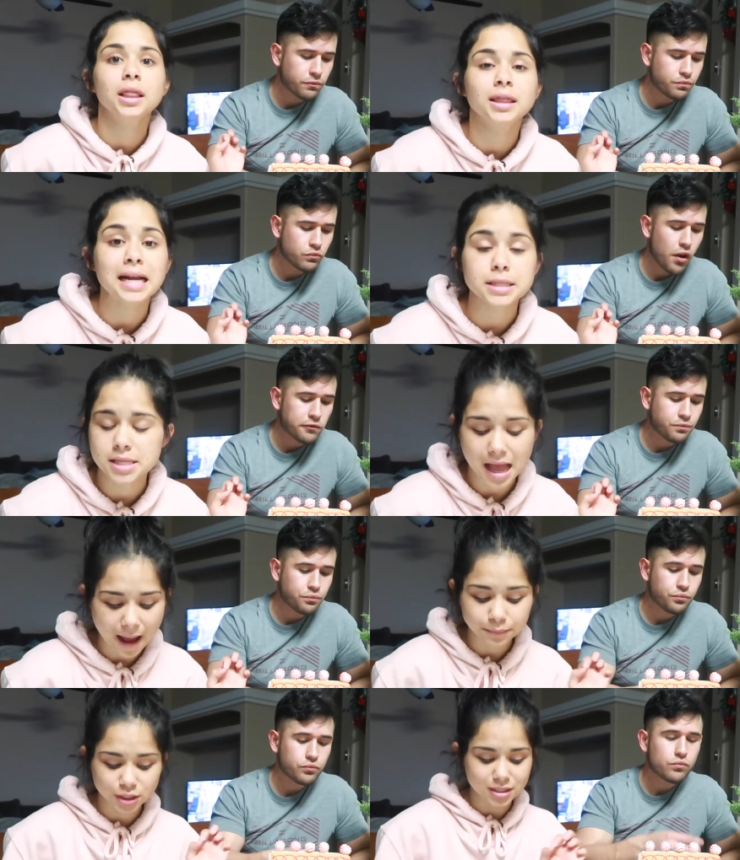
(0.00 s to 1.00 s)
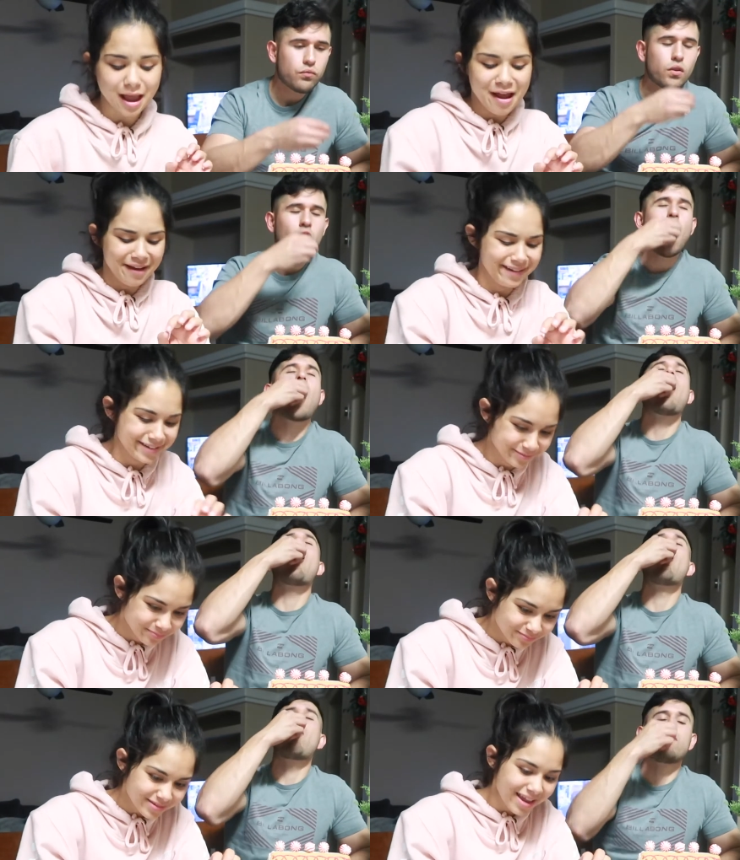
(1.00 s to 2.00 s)
Speaker 1: that's,
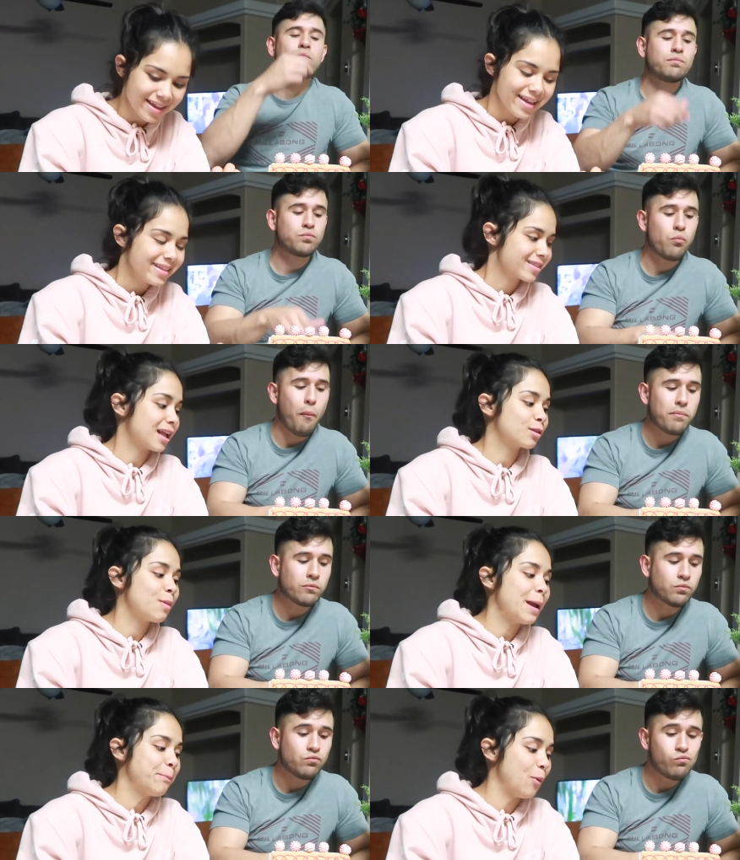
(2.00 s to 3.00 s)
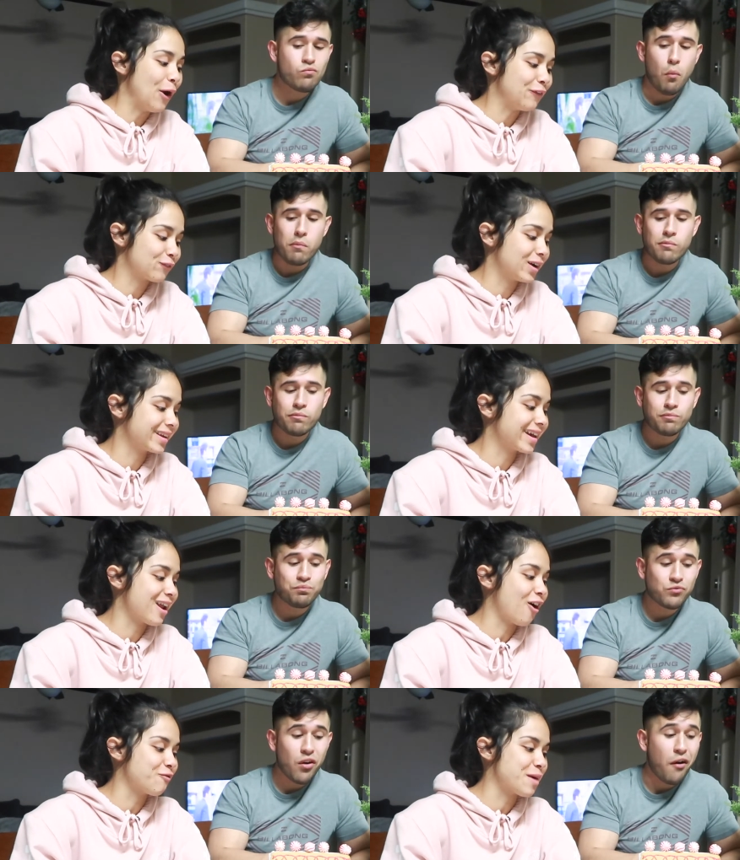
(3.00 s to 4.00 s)
I'm, that's my boyfriend.
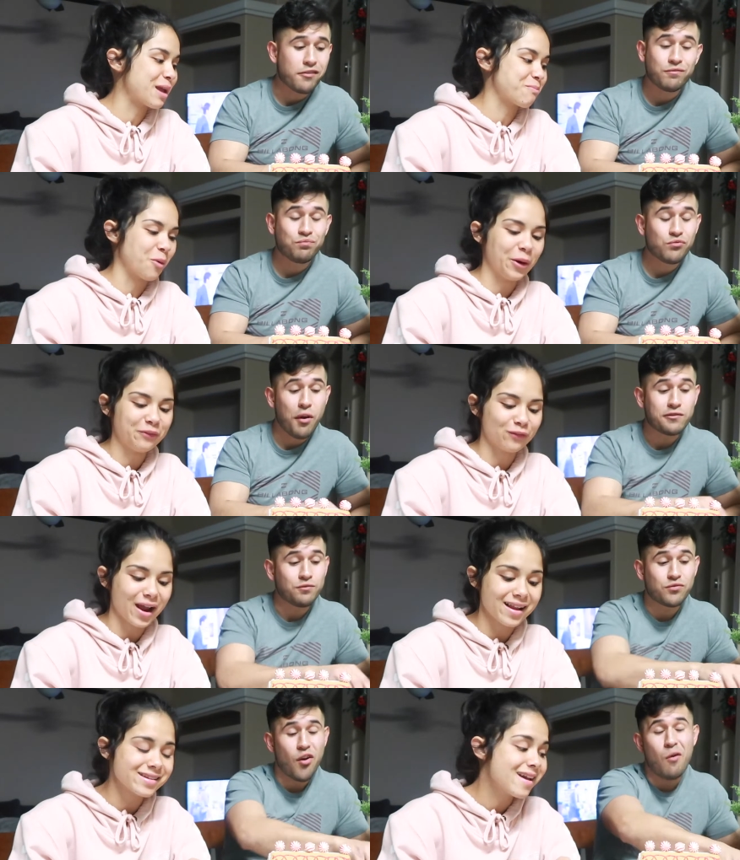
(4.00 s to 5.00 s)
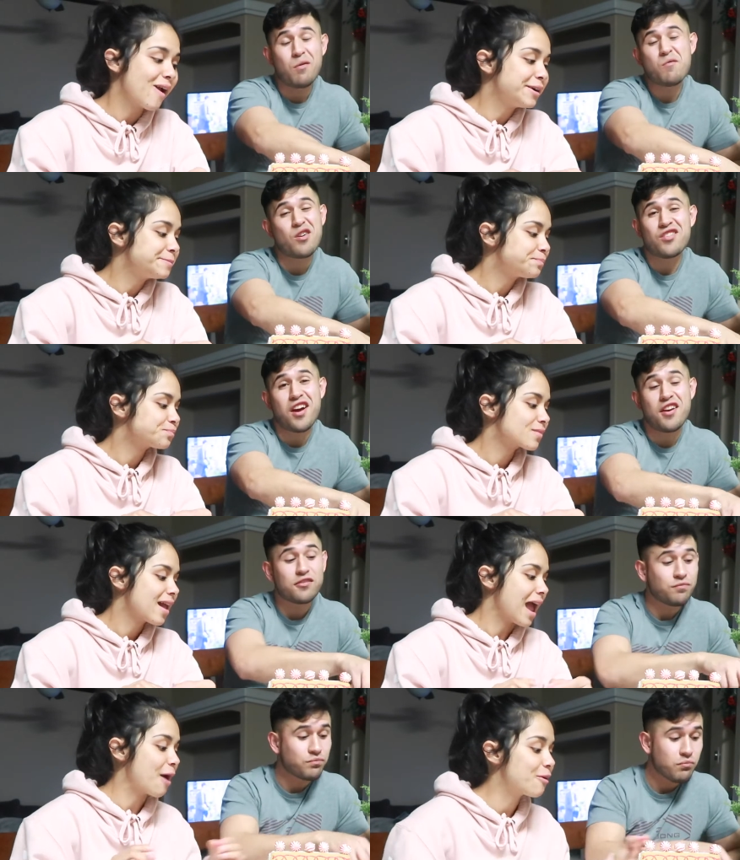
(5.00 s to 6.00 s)
Get off my boyfriend. And
Speaker 2: we weren't
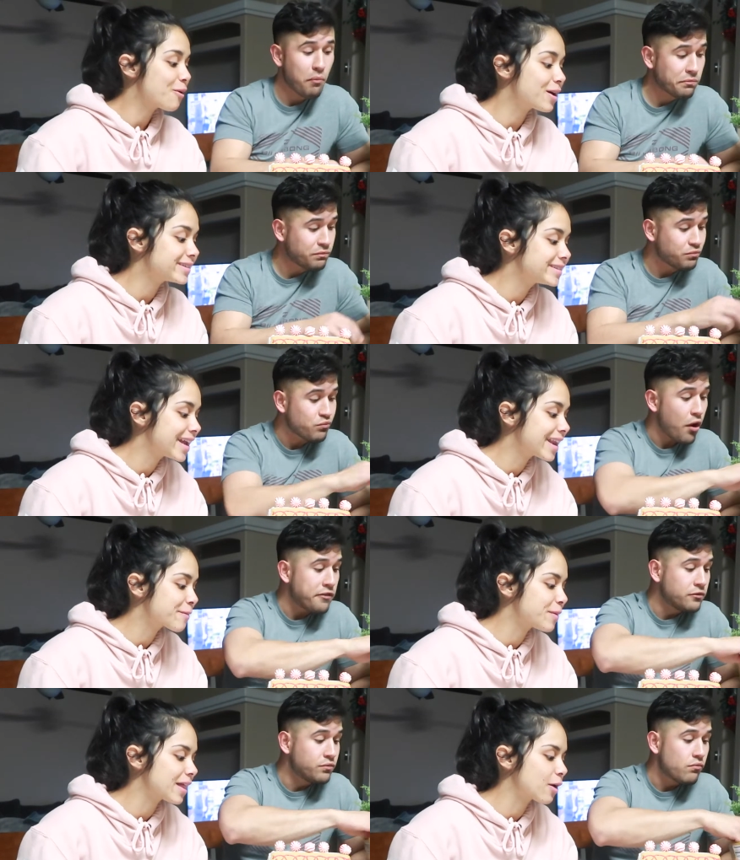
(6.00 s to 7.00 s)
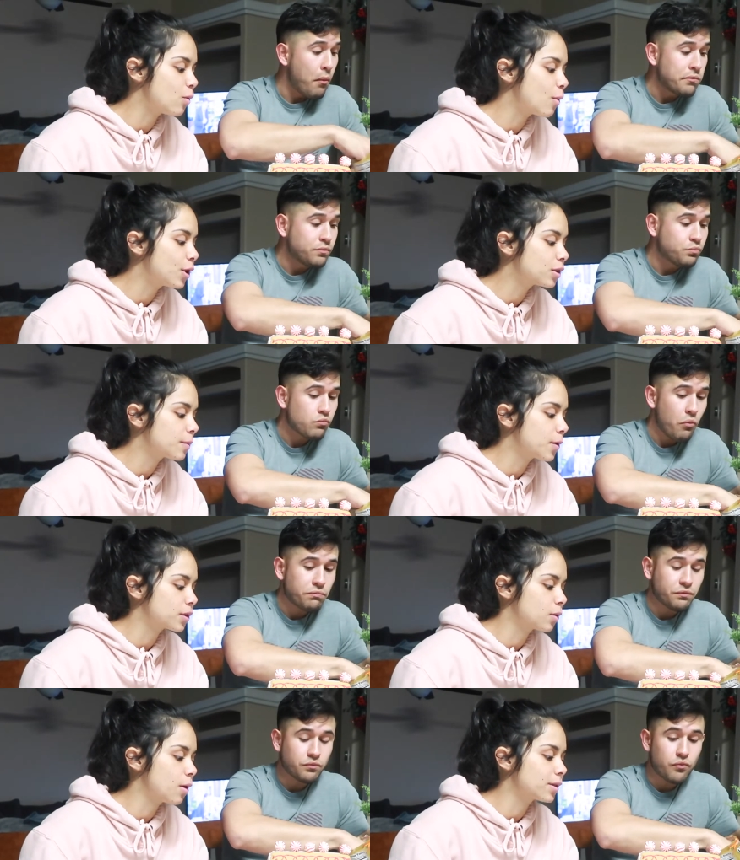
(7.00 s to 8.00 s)
dating.
Speaker 1: And we weren't dating, but like, what were you
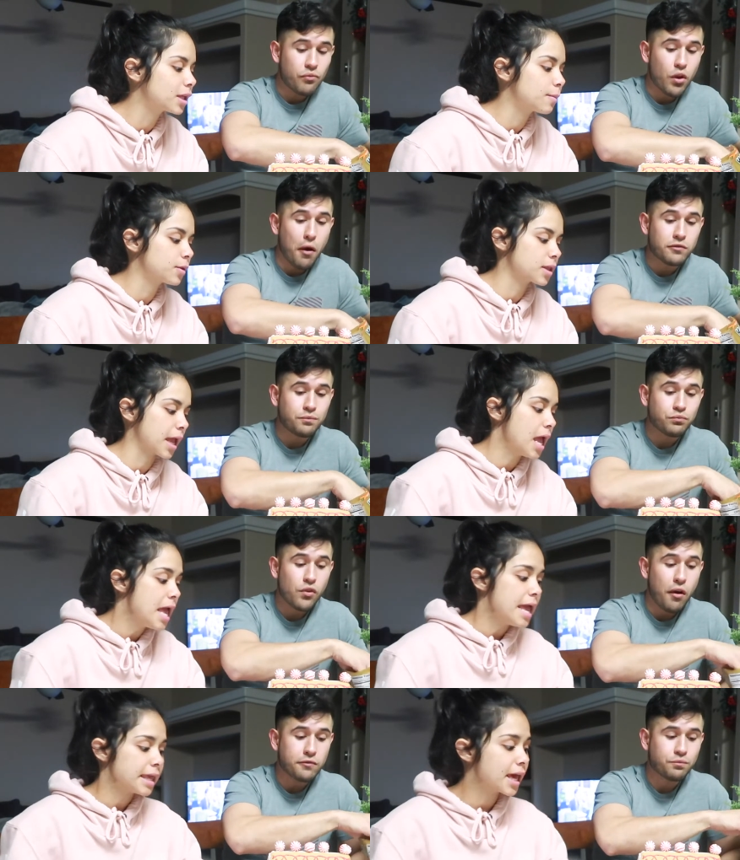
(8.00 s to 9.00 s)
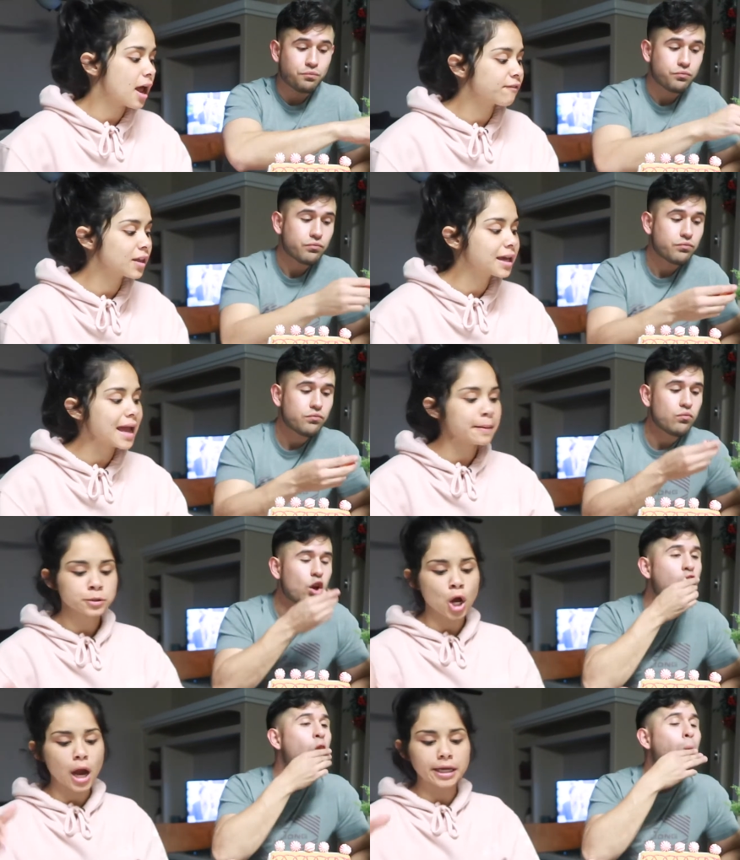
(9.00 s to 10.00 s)
supposed, what was I supposed to say? Get off the guy
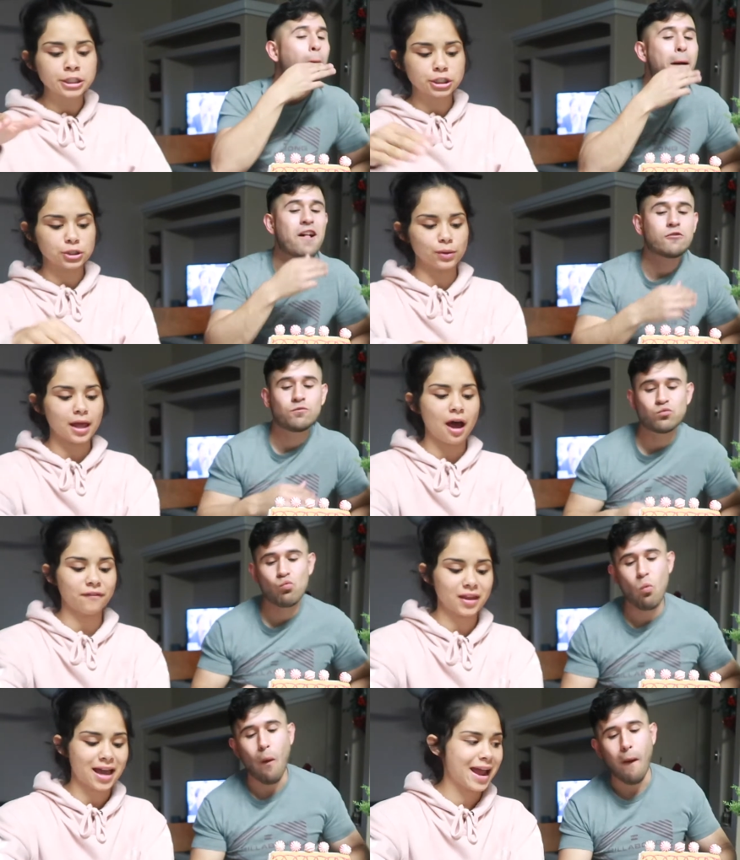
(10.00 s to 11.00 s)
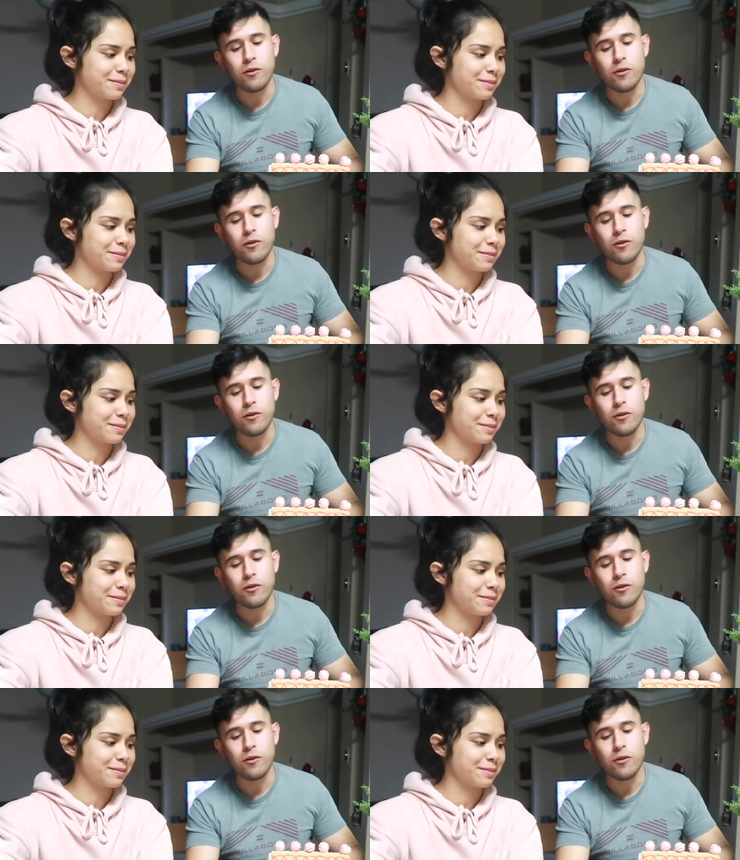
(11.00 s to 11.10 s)
I'm talking to. Get off the guy